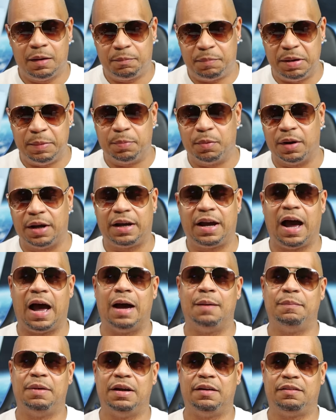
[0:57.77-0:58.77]
people in
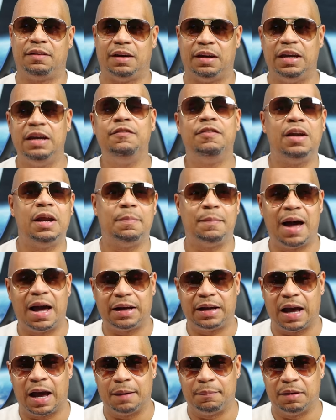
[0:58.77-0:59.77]
comments, and even in my
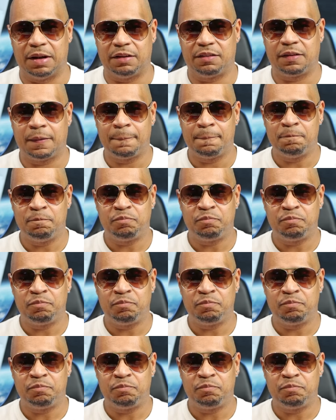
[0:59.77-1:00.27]
comments,